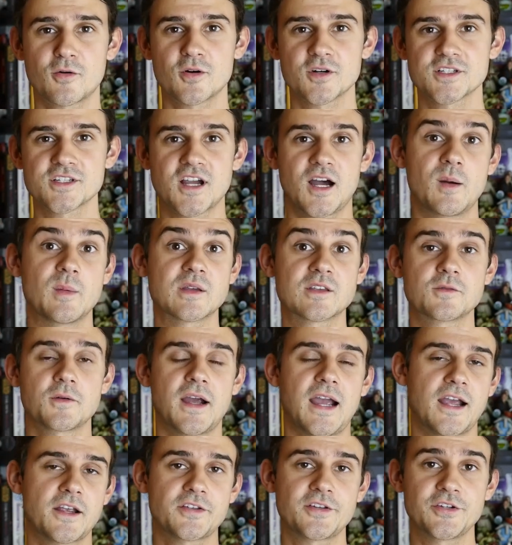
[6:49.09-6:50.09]
Horse comics
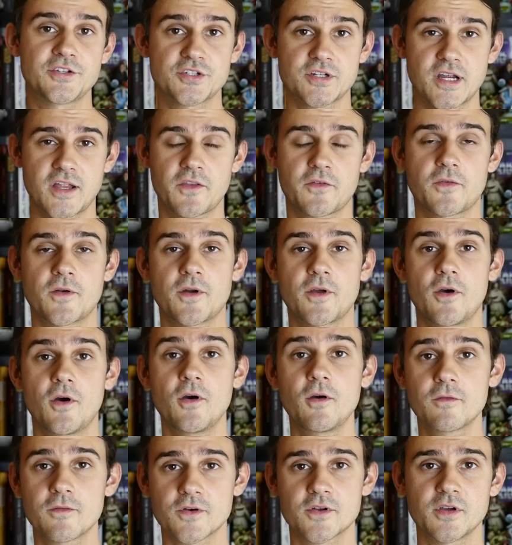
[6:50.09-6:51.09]
were actually transferred
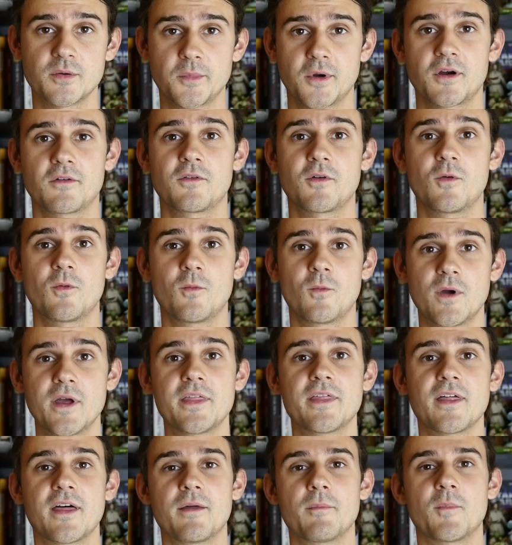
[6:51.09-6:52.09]
over to Marvel with